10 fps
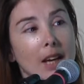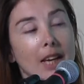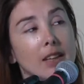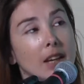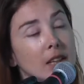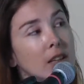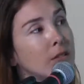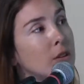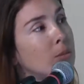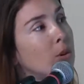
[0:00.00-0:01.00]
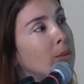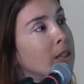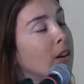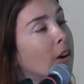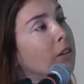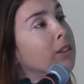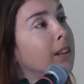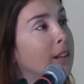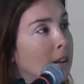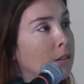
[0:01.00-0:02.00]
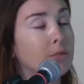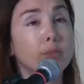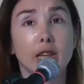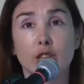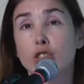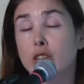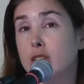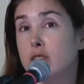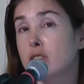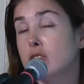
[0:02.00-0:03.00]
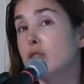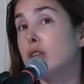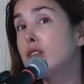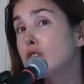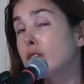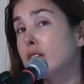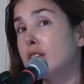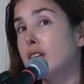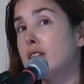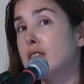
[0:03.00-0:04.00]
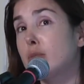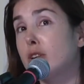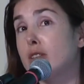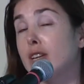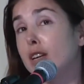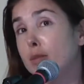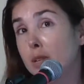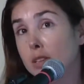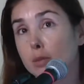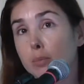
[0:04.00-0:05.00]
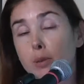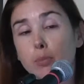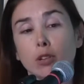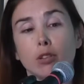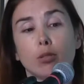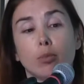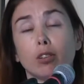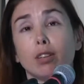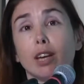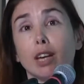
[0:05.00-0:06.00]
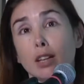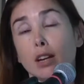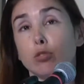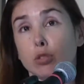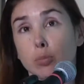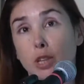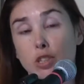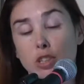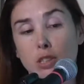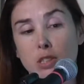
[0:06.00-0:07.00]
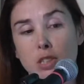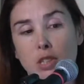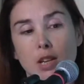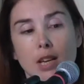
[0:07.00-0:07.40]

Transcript: at any given moment there aren't a lot of patients. So in Israel, that has about 8 million people, there are about 800 patients.